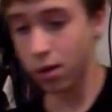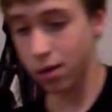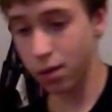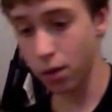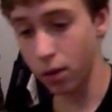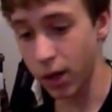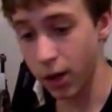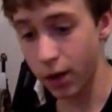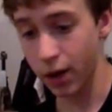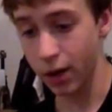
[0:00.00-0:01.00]
So I'm going to
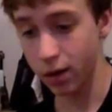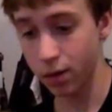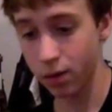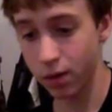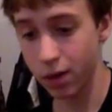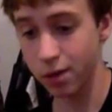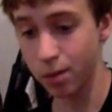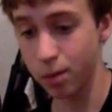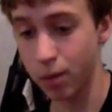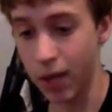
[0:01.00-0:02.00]
go ahead and get
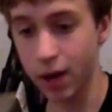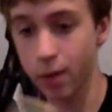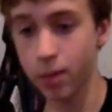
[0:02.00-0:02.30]
some black